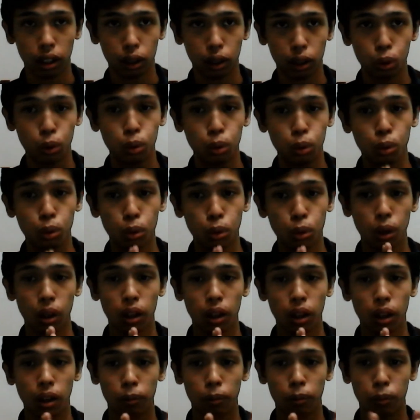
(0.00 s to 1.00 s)
two
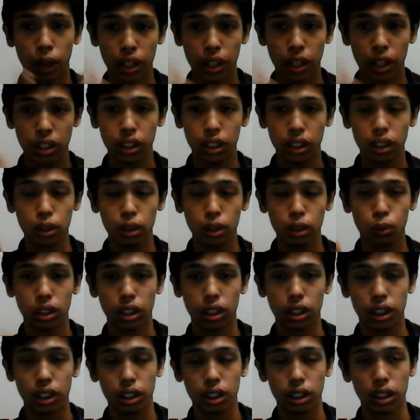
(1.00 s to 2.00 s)
branches,
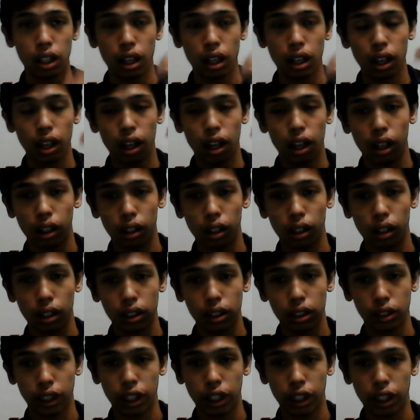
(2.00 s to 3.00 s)
which is
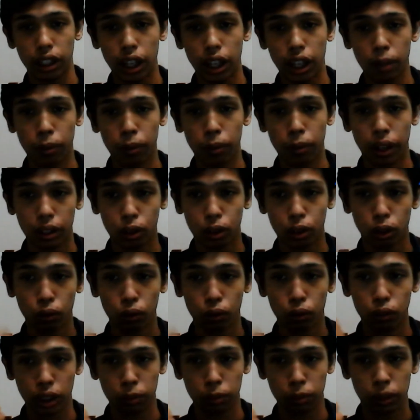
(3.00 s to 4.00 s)
straight debt and
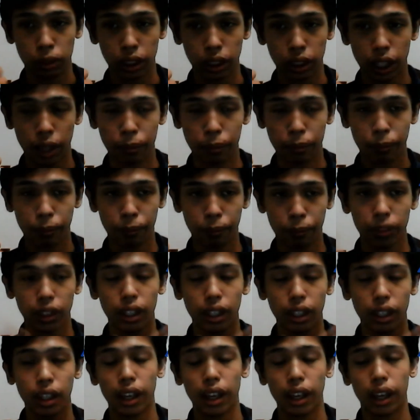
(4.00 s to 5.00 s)
convertible debt,
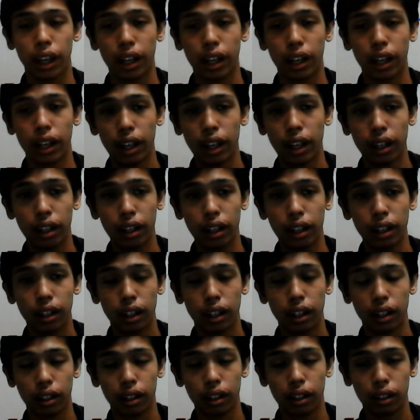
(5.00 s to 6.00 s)
and then
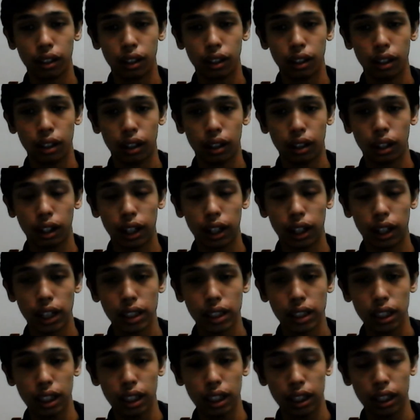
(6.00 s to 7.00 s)

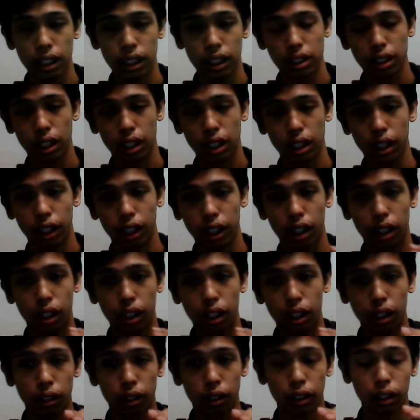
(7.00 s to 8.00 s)
lastly is
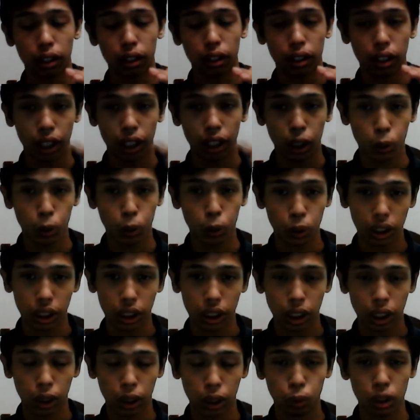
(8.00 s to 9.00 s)

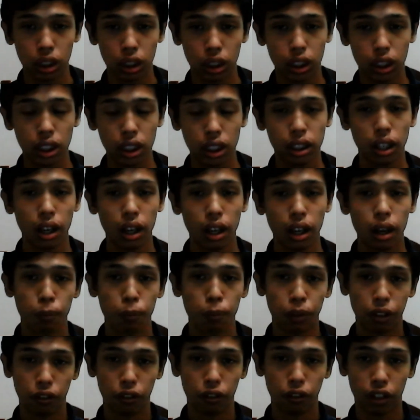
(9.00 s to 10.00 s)
equity, which is
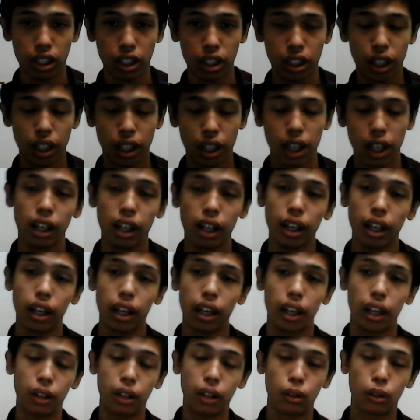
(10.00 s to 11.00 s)
preference share
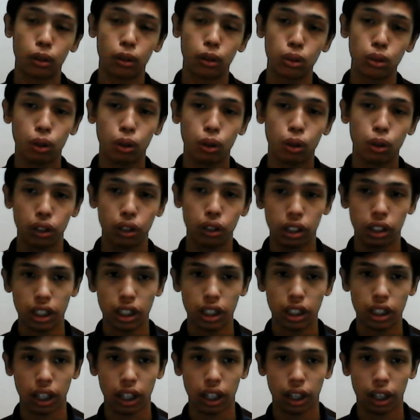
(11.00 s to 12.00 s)
and also ordinary
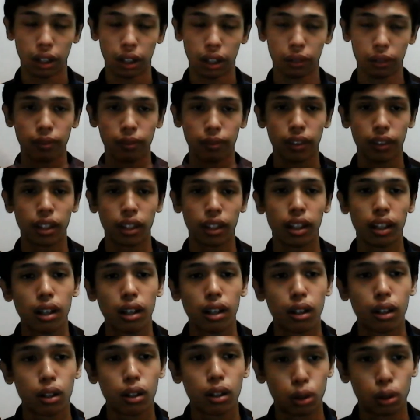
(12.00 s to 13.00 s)
share.
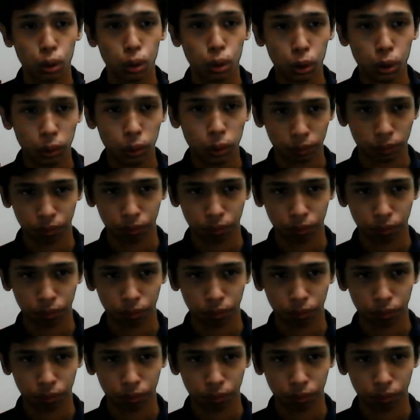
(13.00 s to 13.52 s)
So